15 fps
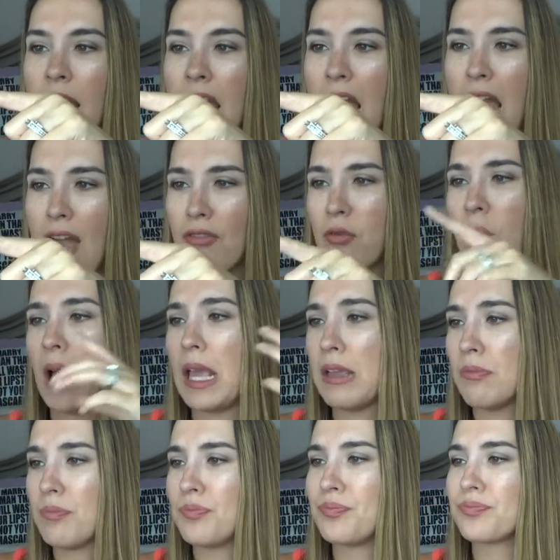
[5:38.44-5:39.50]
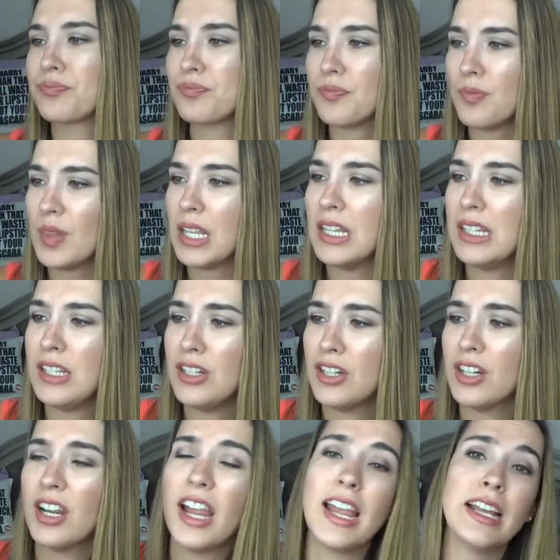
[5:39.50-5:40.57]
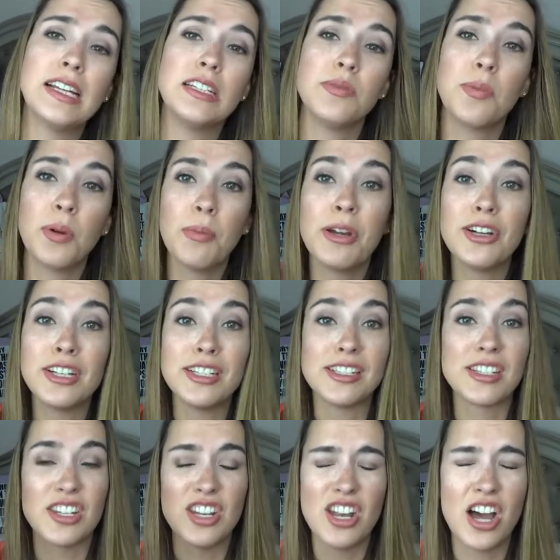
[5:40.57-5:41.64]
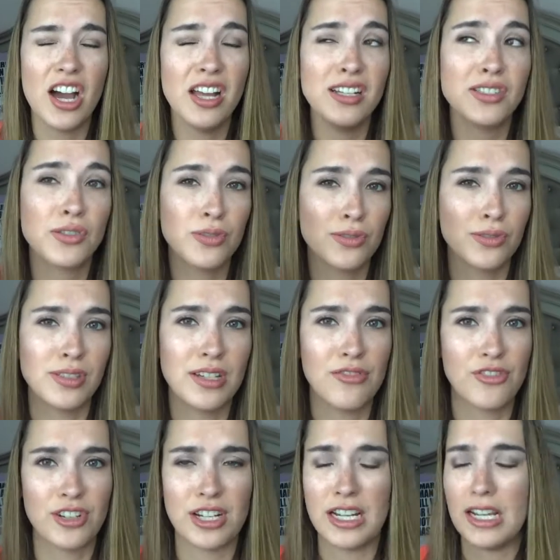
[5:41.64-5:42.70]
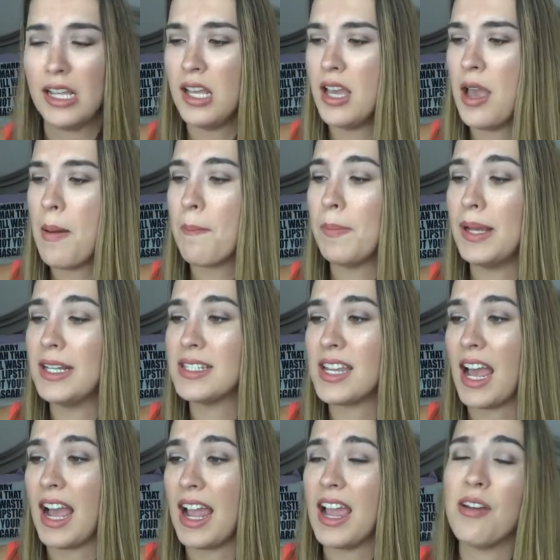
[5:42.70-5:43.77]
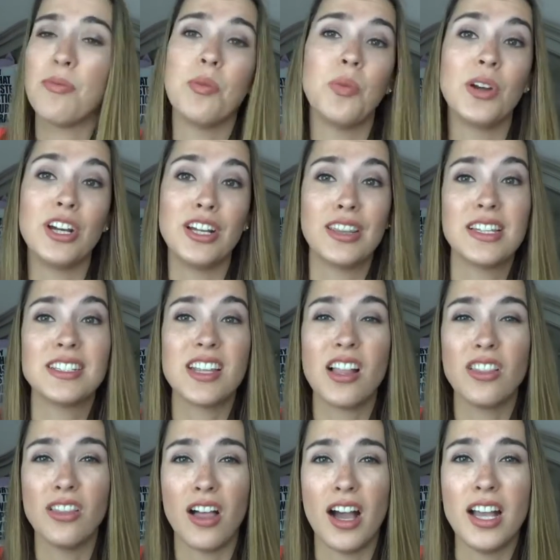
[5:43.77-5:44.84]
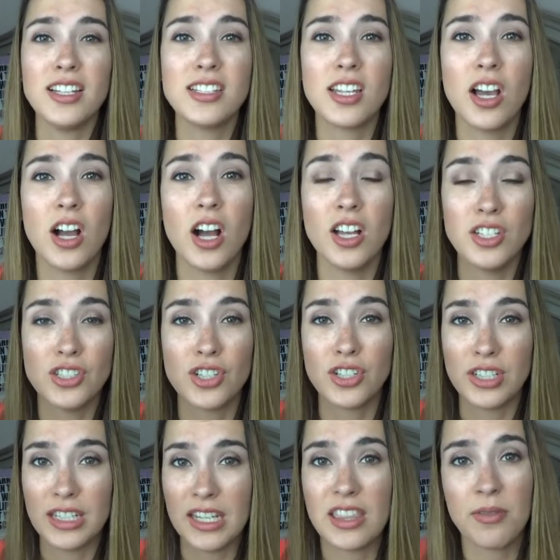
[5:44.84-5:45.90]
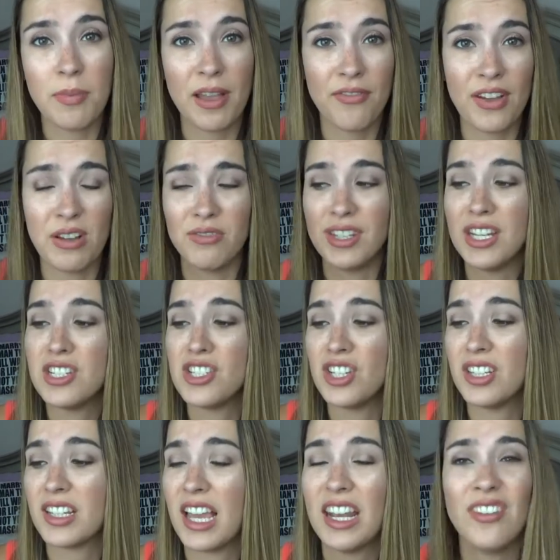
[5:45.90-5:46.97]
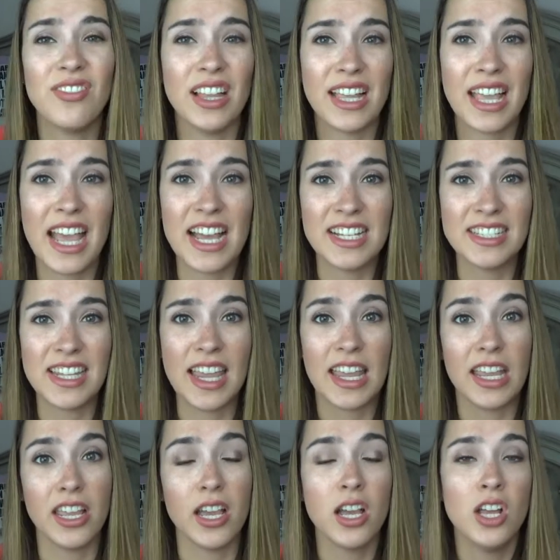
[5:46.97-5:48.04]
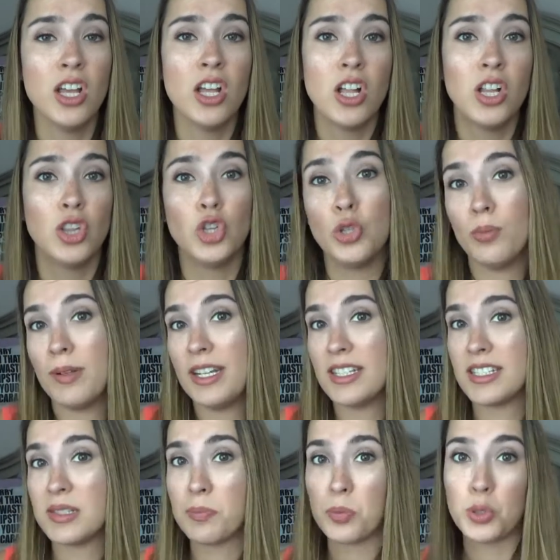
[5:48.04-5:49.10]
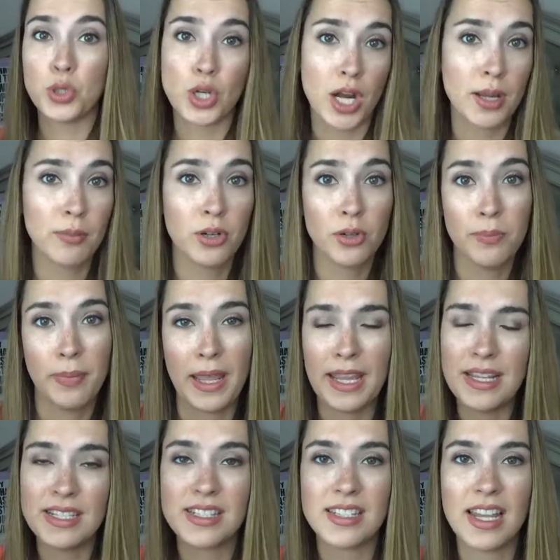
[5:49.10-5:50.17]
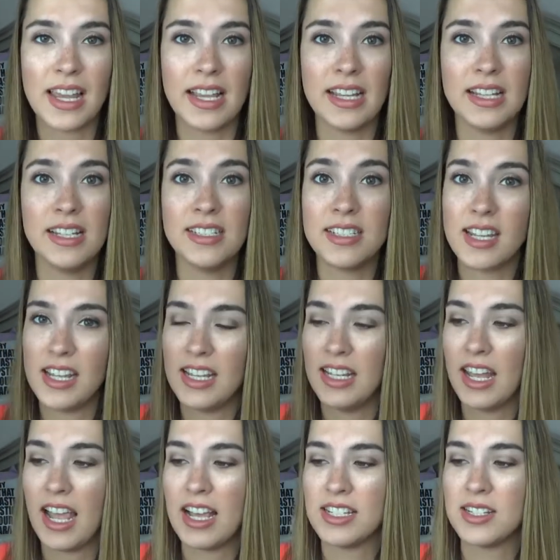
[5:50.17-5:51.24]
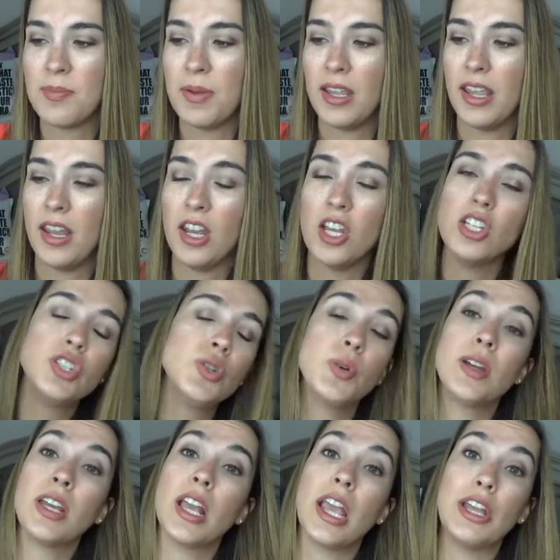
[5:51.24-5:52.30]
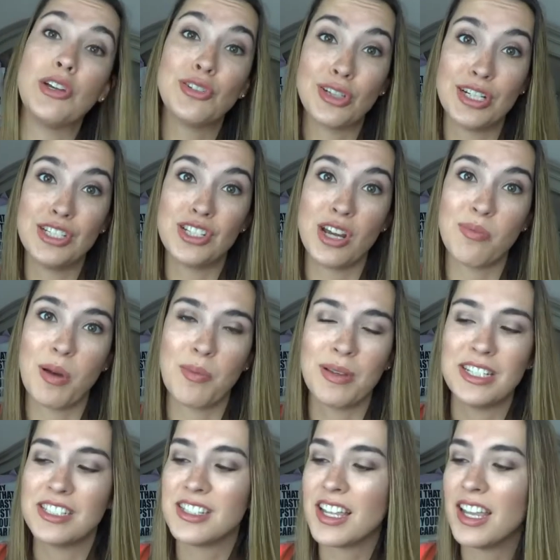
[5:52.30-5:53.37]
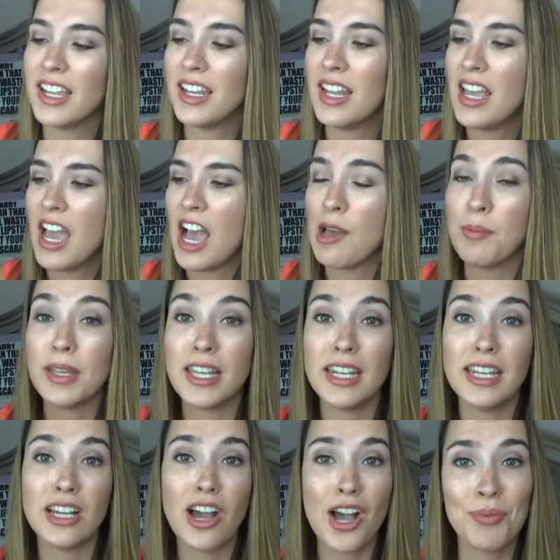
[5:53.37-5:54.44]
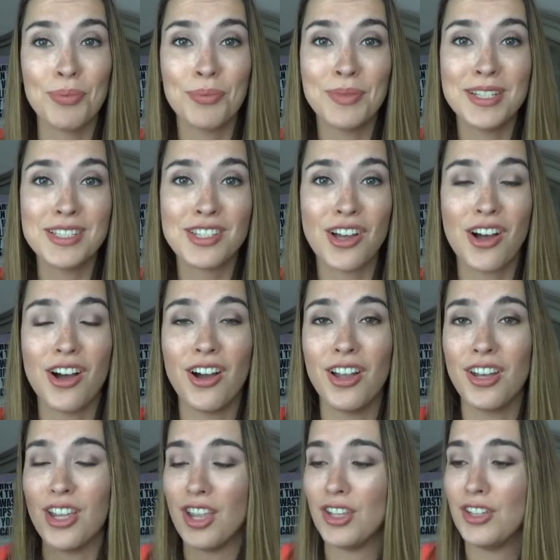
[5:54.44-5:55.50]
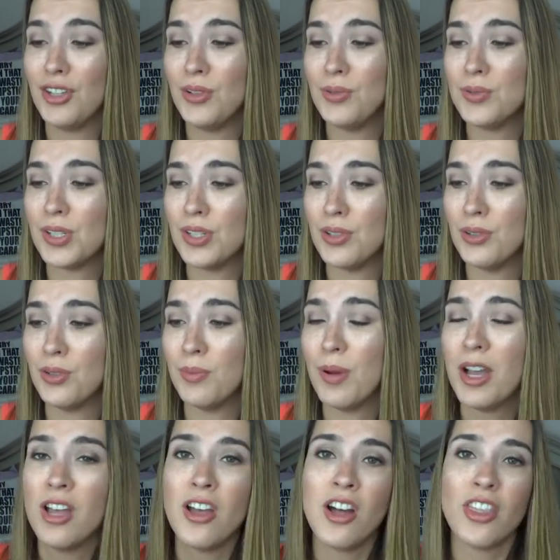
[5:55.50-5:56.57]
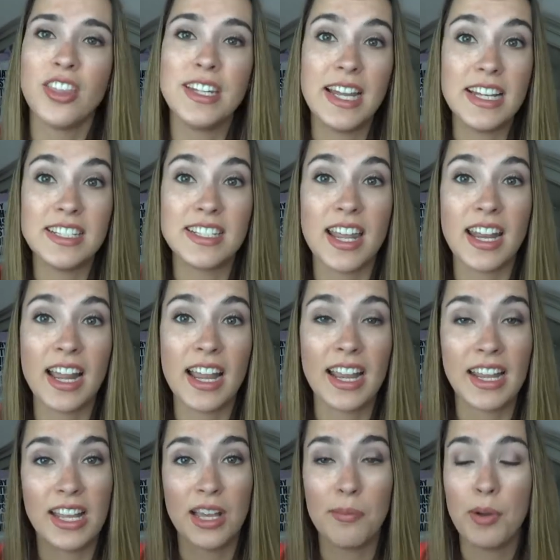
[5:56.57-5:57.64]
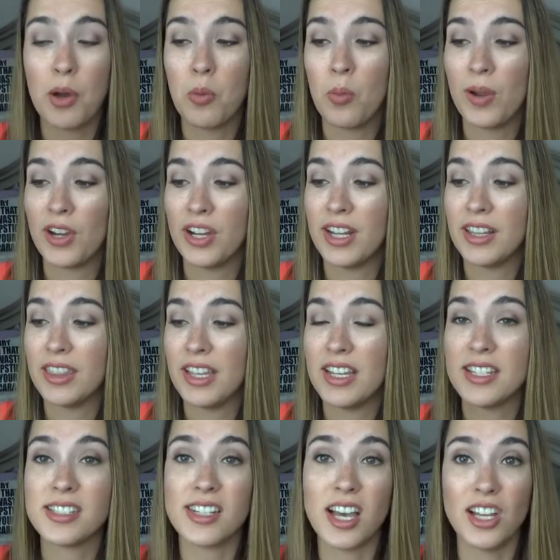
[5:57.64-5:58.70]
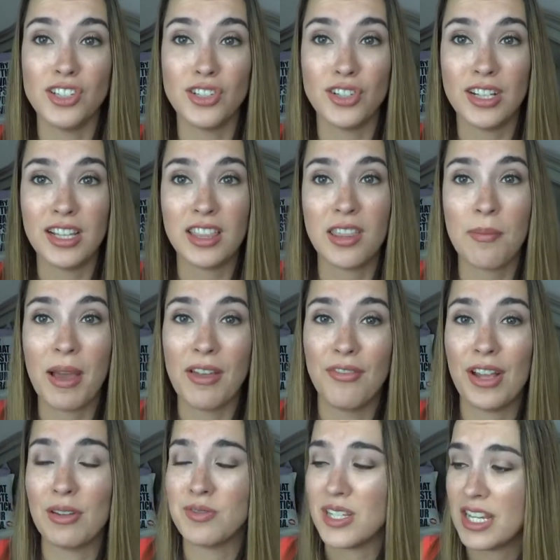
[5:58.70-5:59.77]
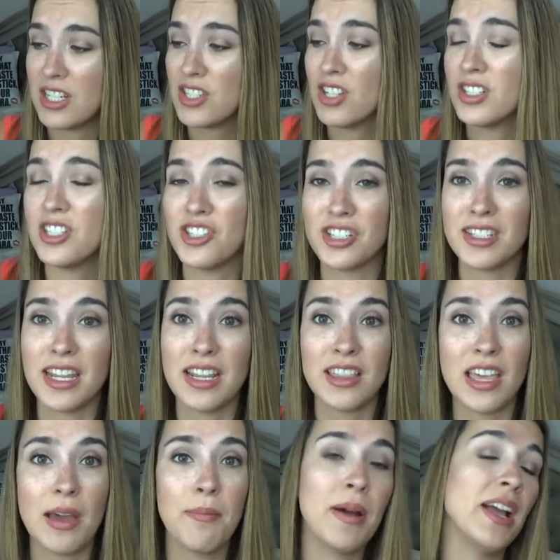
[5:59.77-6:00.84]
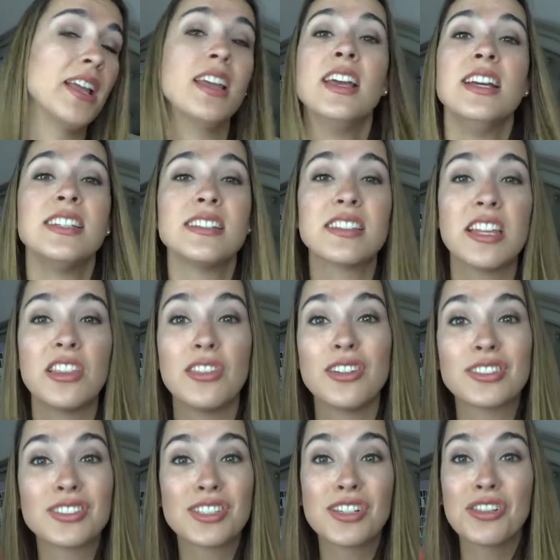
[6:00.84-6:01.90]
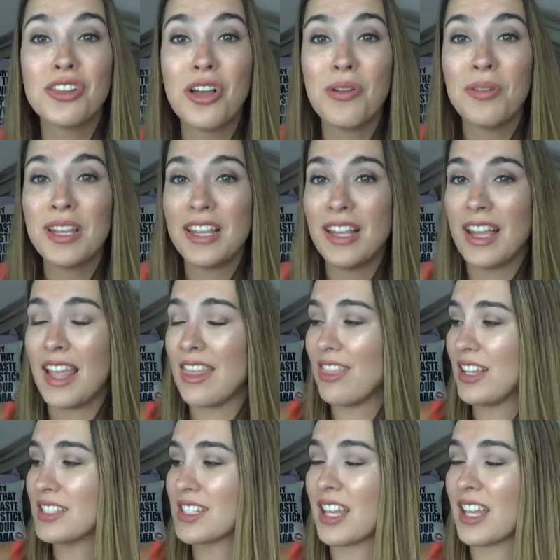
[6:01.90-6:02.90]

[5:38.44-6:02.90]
halfway here, and Burberry is not cruelty-free, but I have been wearing this a lot underneath my foundation, kind of like as a Luminous Primer Base and it has been doing a great job on my skin. I've been getting compliments on YouTube the days that I am wearing this underneath my foundation, just saying that my skin looks glowy and things